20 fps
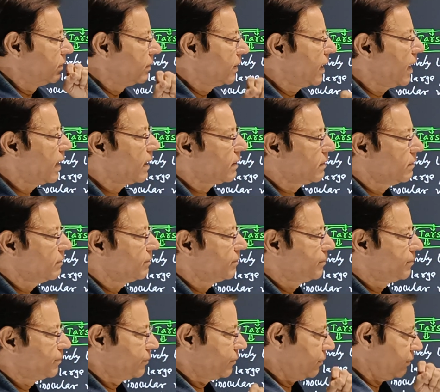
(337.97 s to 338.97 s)
they are
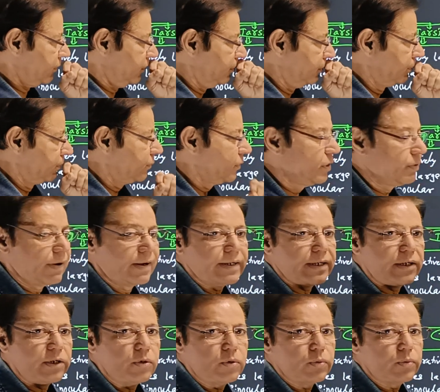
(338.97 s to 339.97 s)

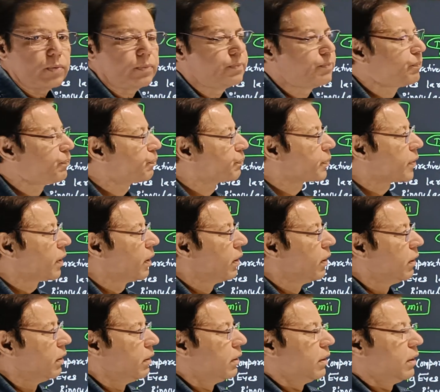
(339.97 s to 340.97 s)
divided into
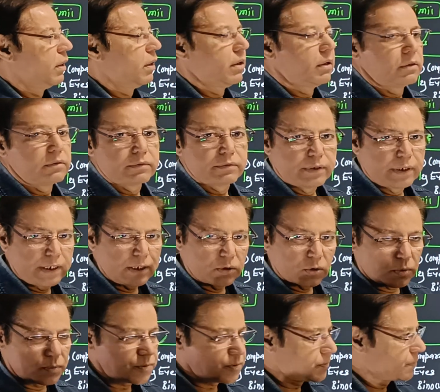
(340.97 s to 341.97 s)
three
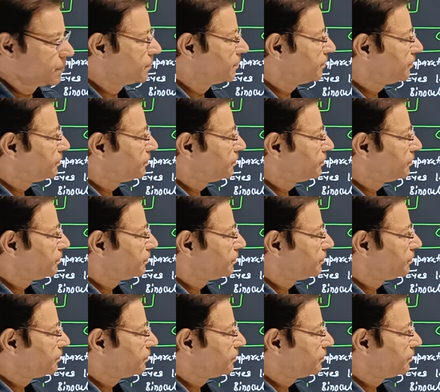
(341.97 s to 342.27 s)
groups.